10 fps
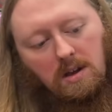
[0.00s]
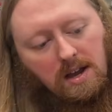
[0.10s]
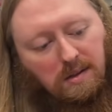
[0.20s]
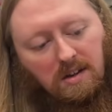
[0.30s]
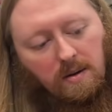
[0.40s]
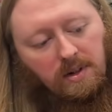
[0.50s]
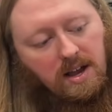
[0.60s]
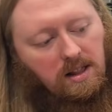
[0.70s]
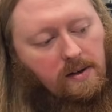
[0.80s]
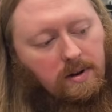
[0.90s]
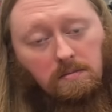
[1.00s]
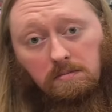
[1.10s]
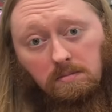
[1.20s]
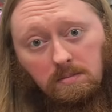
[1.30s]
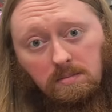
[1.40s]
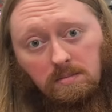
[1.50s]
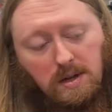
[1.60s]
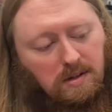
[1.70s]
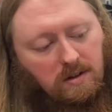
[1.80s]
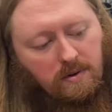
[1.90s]
NCAA 11. Yeah.
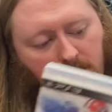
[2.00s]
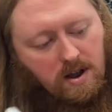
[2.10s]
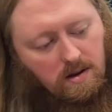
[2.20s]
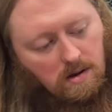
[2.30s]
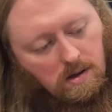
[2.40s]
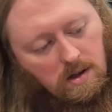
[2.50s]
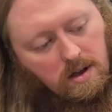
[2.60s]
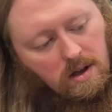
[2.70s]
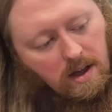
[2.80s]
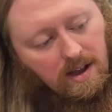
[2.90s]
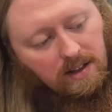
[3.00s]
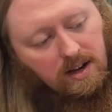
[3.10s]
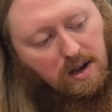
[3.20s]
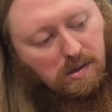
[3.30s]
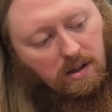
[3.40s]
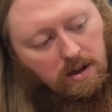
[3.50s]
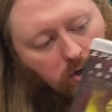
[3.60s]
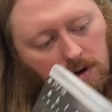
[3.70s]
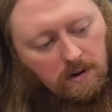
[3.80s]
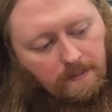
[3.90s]
That's a good one, right? Yeah, I think so. Alien
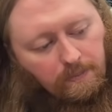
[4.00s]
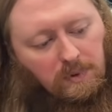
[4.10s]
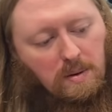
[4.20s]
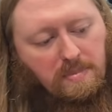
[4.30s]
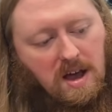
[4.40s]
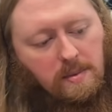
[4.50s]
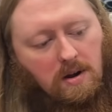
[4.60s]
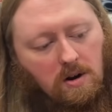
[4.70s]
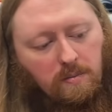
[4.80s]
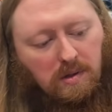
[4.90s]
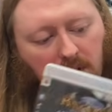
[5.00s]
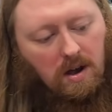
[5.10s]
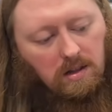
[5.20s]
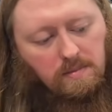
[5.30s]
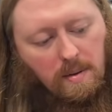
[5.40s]
Isolation, Batman Arkham Asylum,